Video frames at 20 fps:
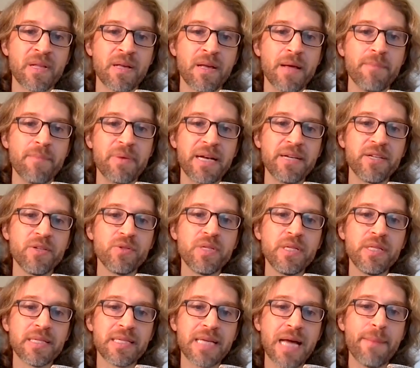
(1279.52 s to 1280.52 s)
But I do see
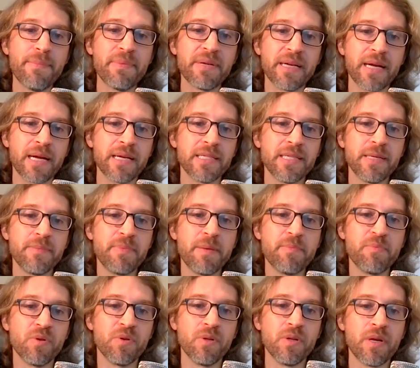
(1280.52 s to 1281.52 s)
this happening. I see
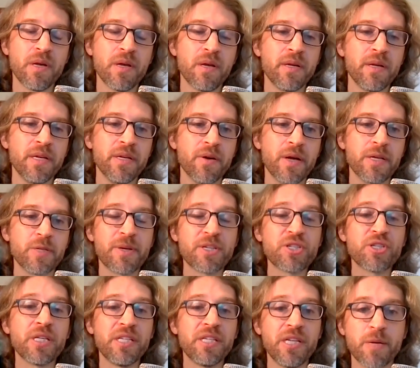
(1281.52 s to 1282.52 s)
people,
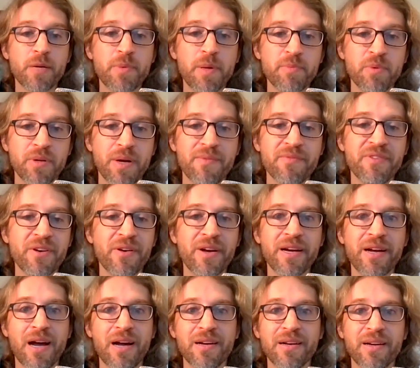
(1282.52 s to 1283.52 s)
especially in young people. I'm
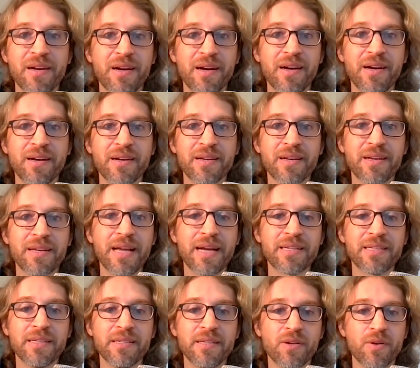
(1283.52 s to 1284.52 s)
very
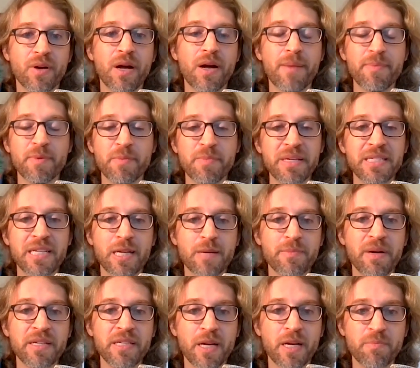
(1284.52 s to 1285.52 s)
connected or optimistic
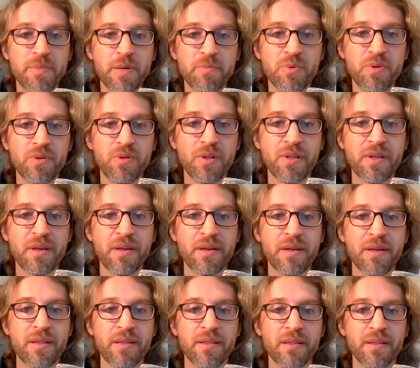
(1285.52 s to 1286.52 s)
about young people.
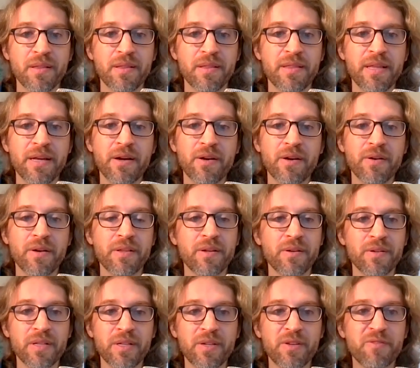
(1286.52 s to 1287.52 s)
They're
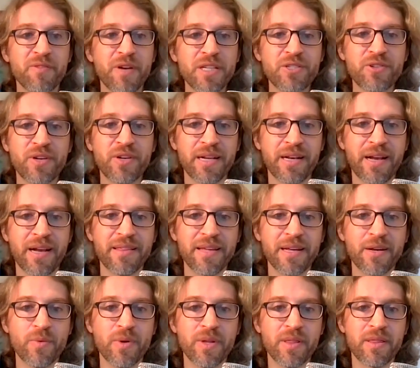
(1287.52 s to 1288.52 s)
a little frustrated, I
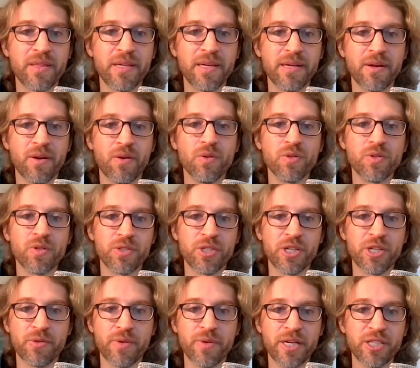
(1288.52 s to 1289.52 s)
think, with the older
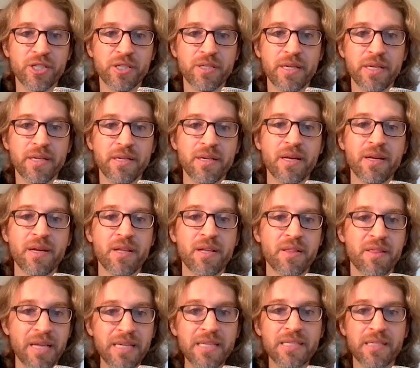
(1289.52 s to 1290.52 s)
generation that
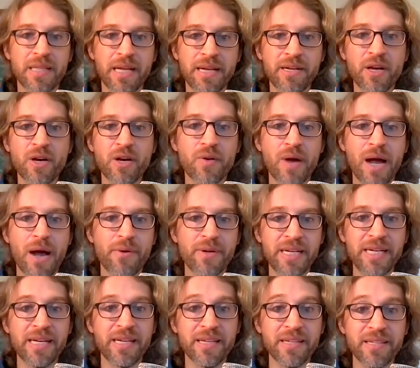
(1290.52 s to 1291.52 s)
thinks they know how it
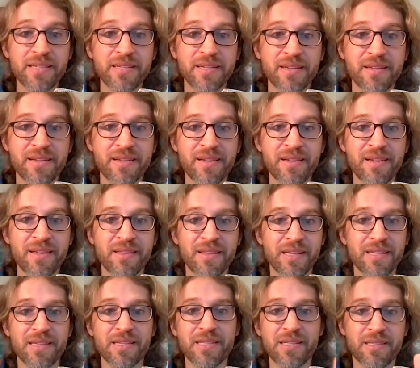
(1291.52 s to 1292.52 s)
is.
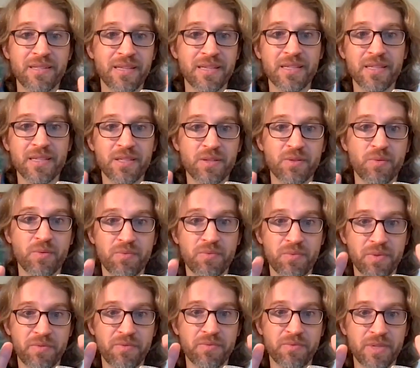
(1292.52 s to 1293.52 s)
This
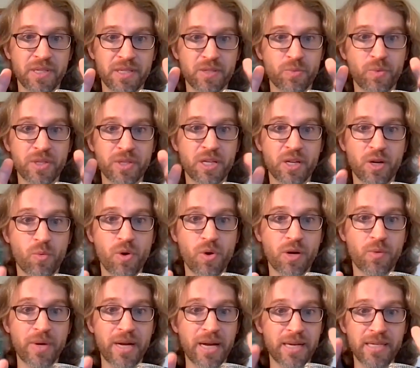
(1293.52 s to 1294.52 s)
is what's going to
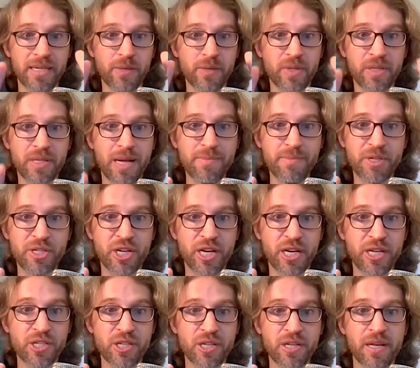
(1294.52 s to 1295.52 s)
work. We got to deal with climate
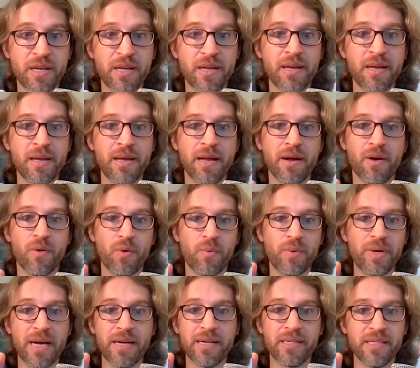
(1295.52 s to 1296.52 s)
change, or
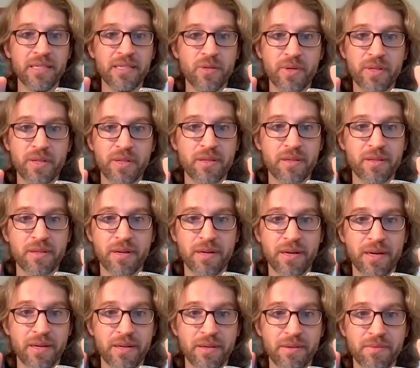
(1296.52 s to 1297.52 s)
we got to deal with
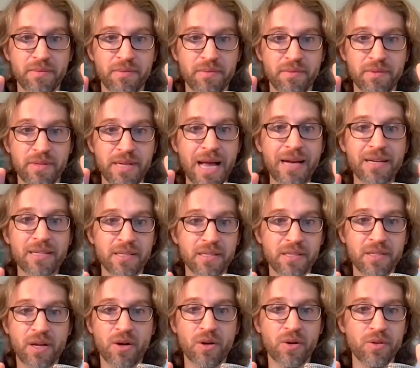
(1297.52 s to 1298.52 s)
taxes
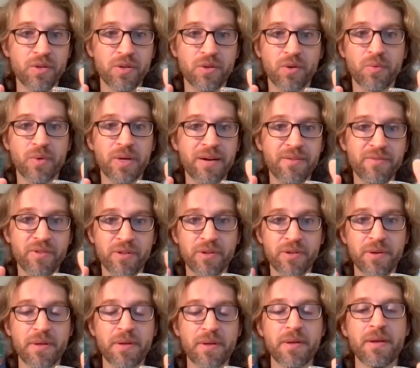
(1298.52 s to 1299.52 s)
code or whatever.
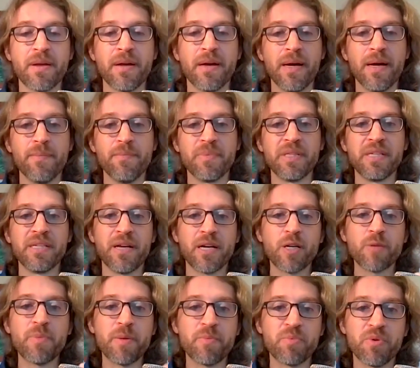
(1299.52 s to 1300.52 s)
But the
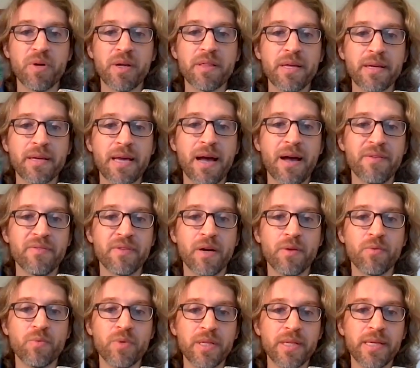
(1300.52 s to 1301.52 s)
younger people, I think, have
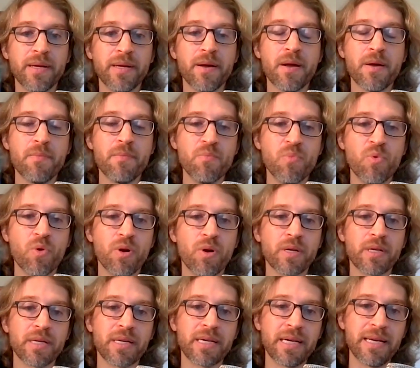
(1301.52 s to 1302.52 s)
a really more
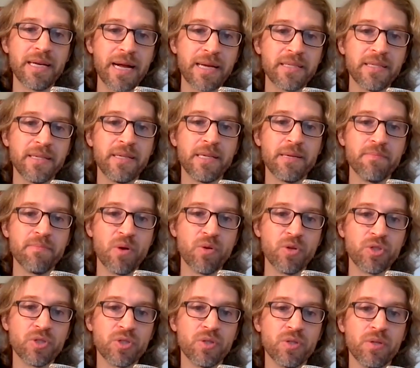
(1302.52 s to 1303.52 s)
connected
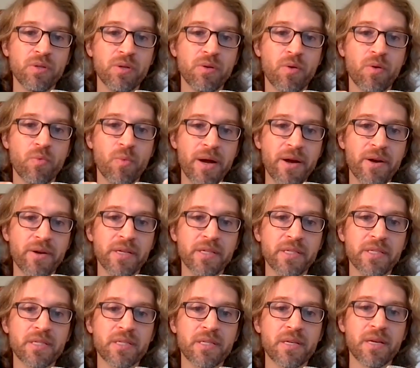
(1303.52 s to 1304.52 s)
emotional
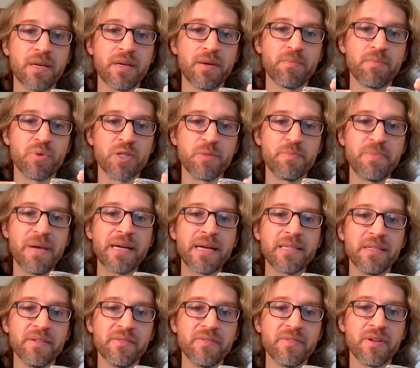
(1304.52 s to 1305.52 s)
awareness
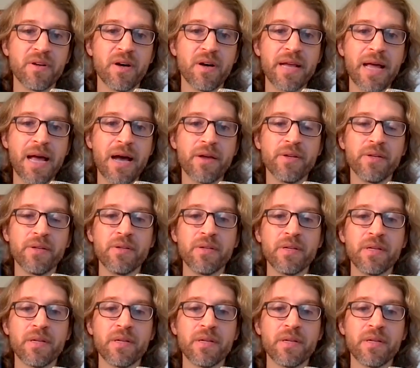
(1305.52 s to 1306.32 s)
perspective on how to